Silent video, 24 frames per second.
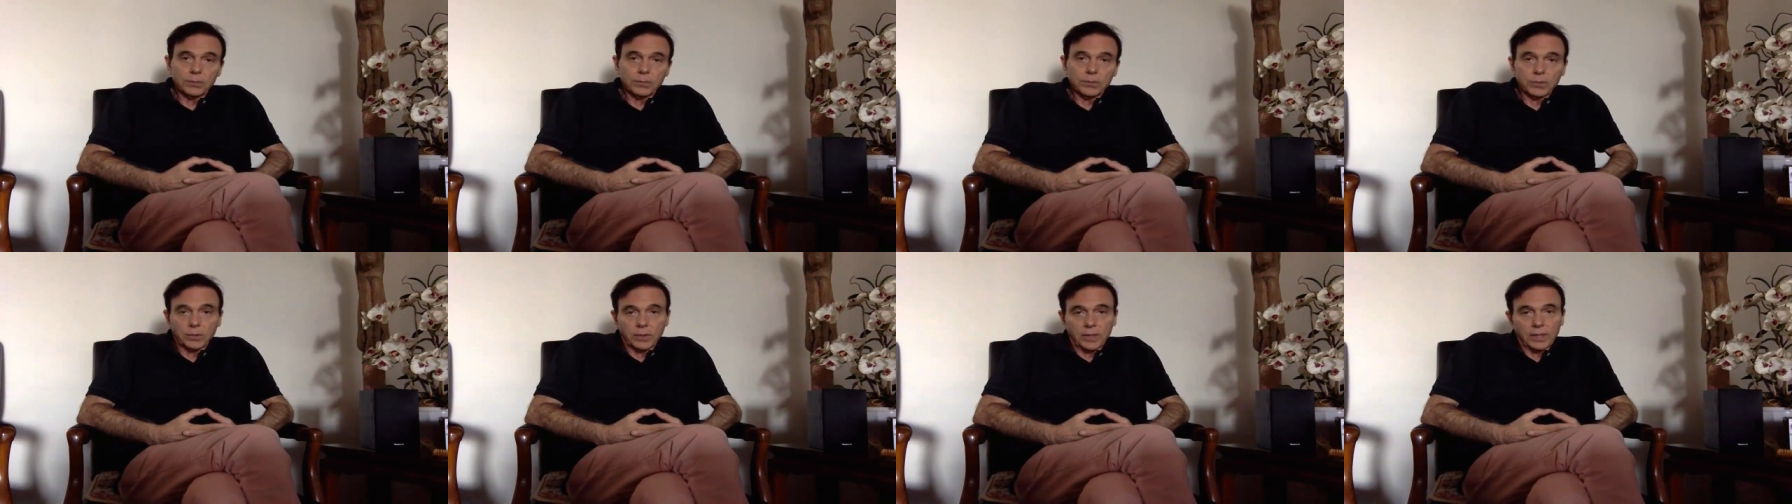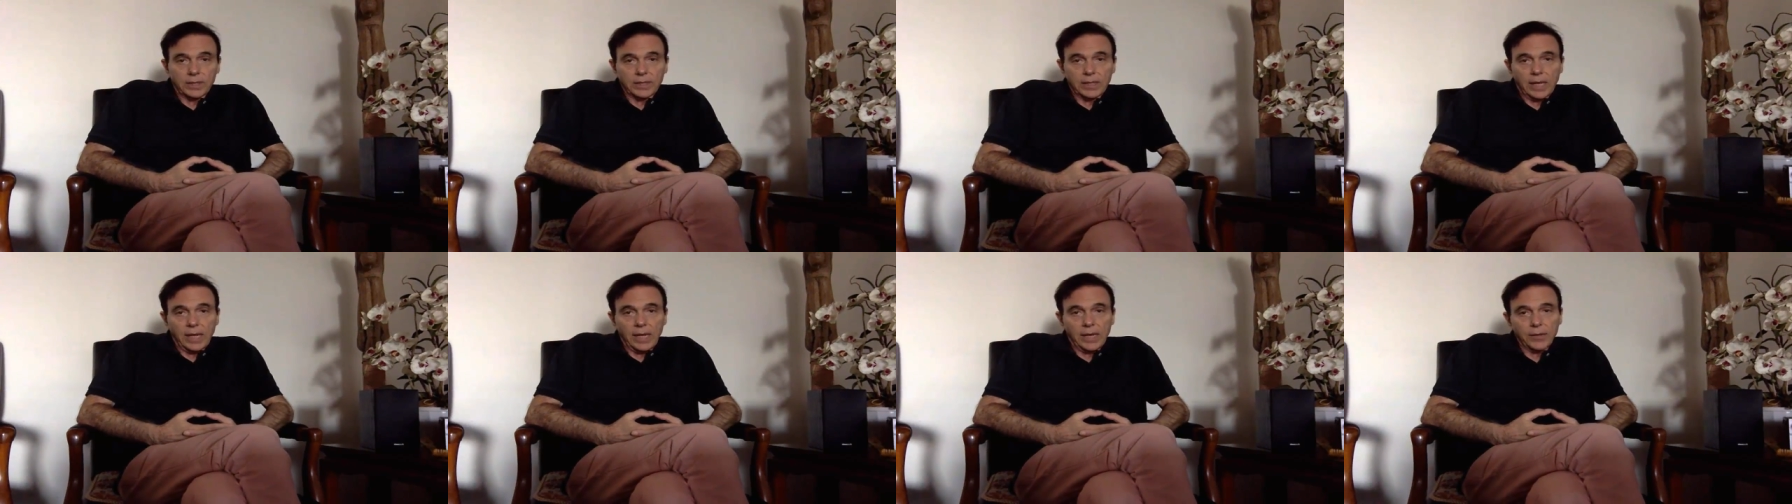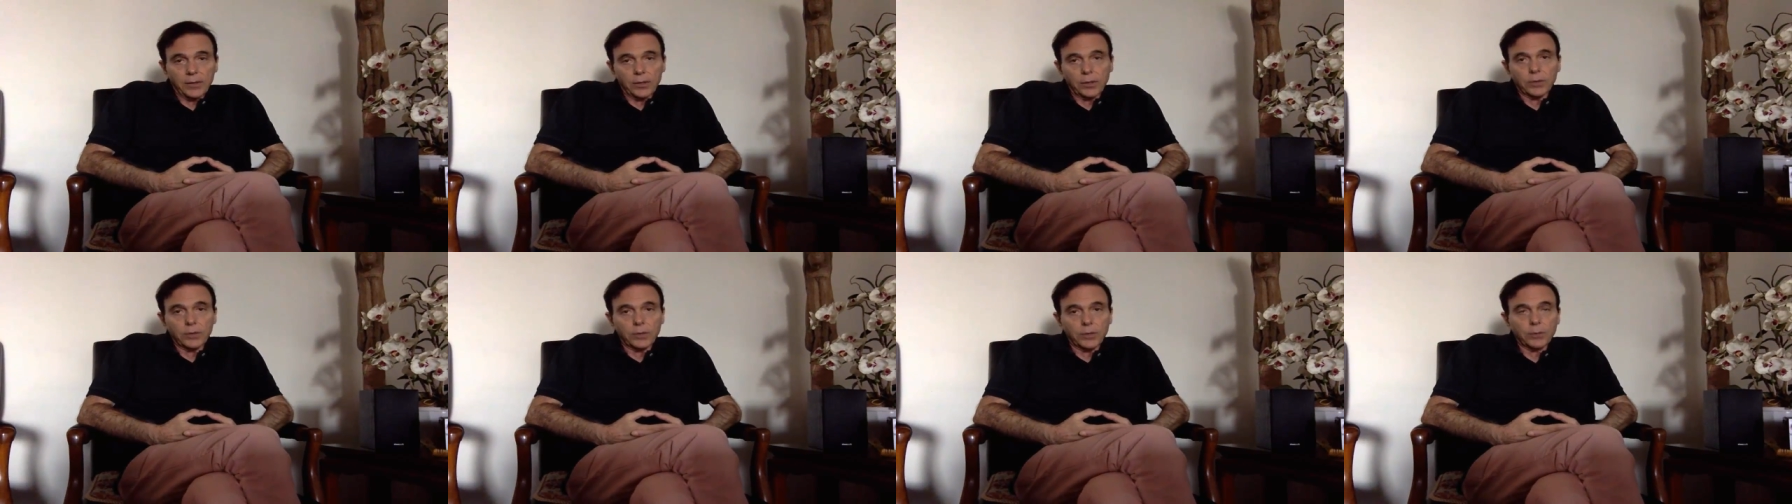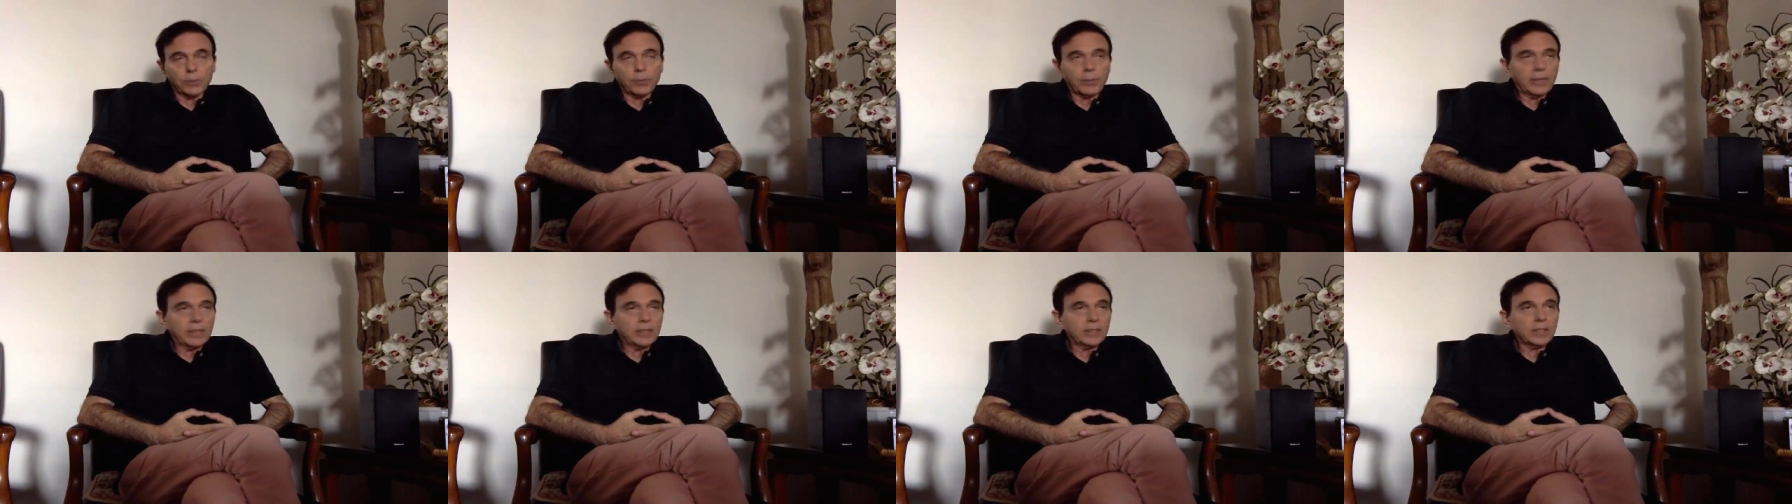So they die. They're,
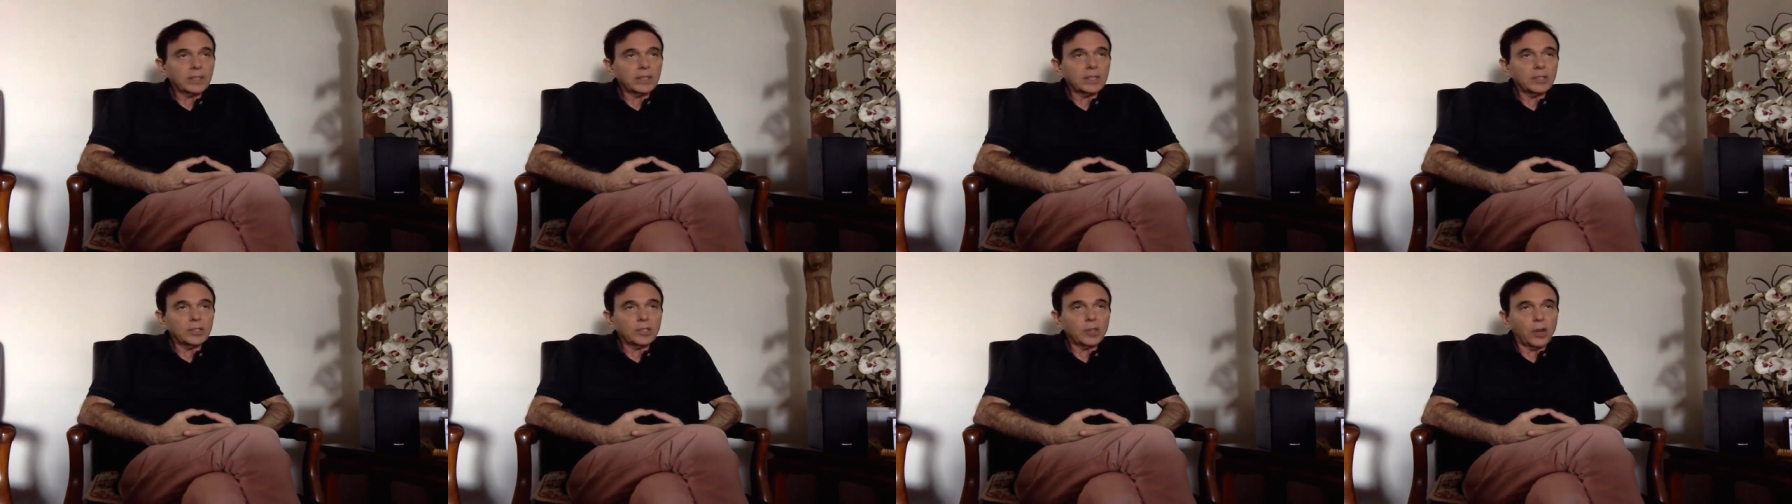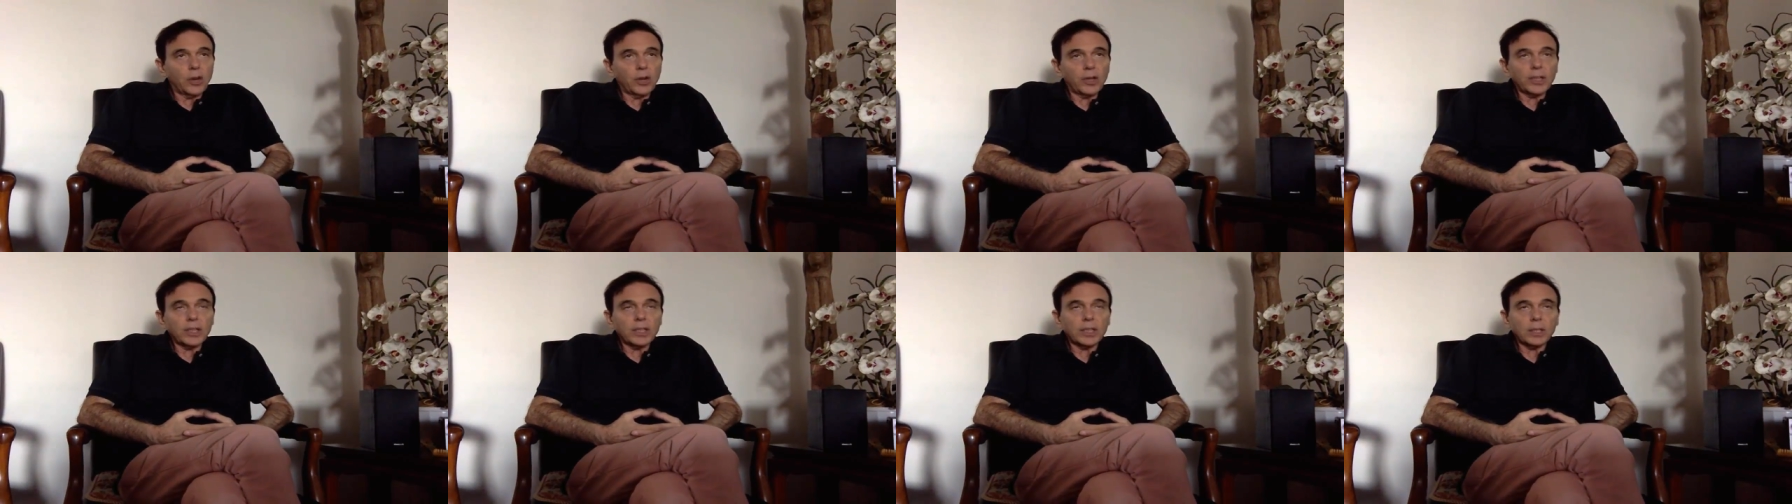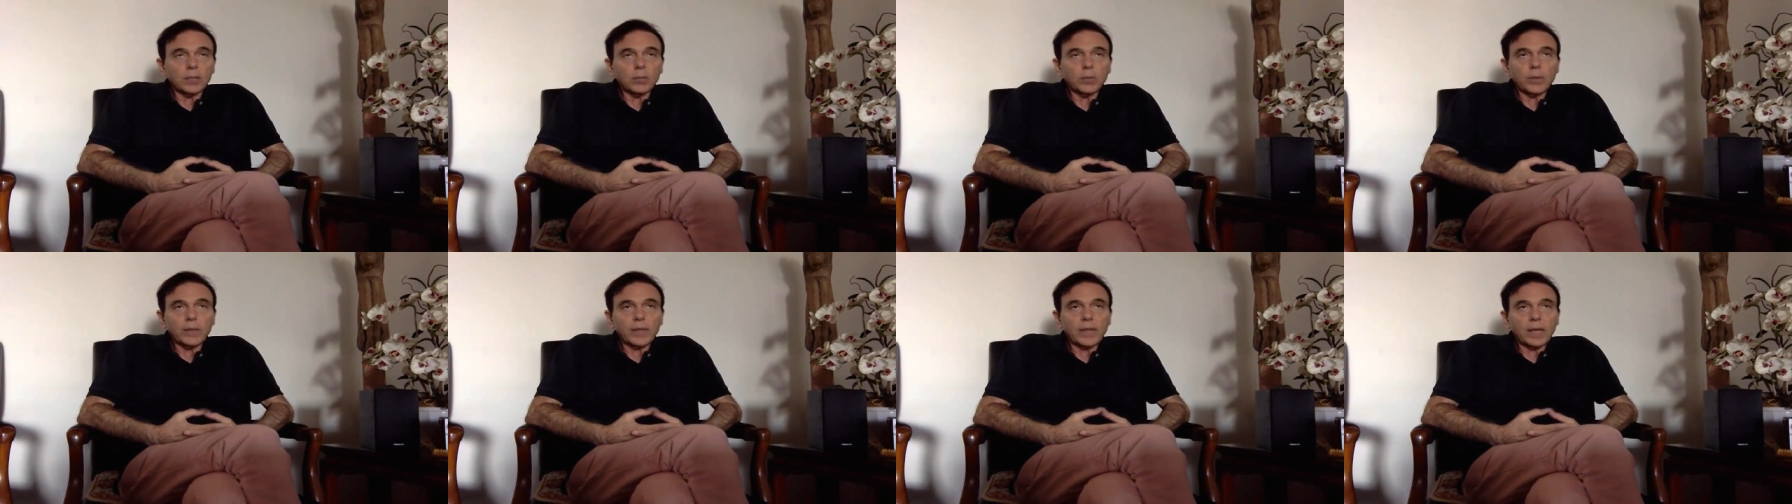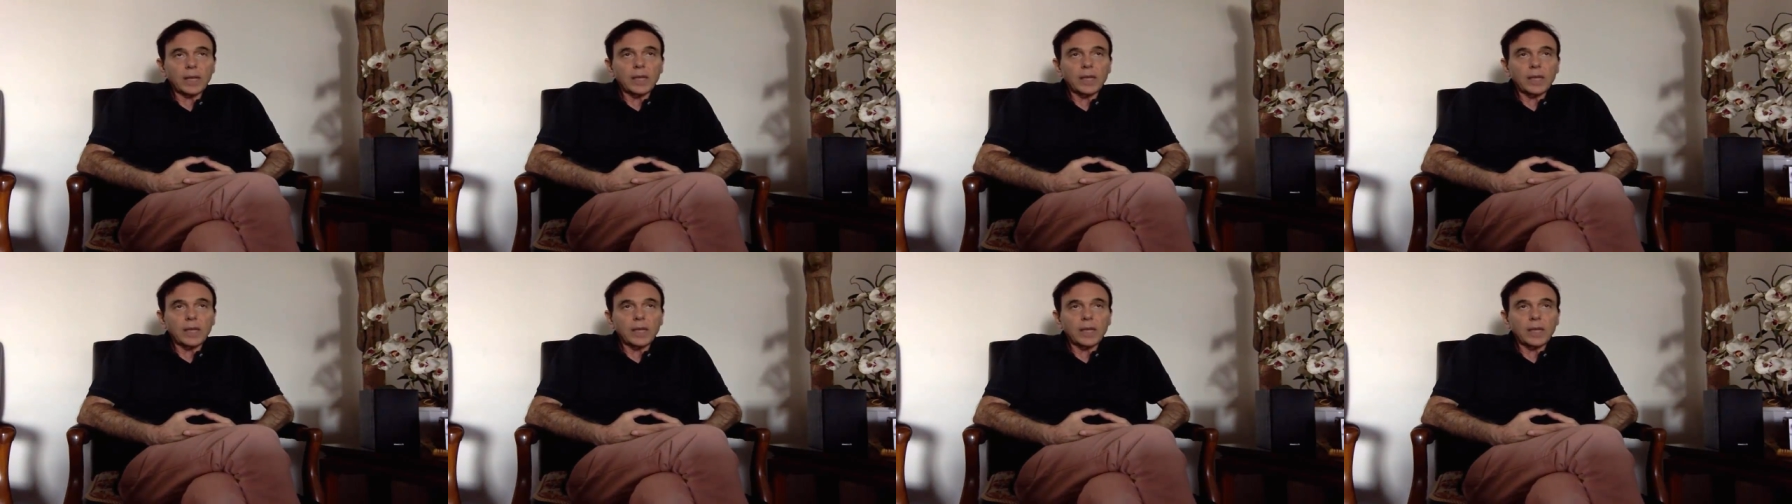they're basically targeted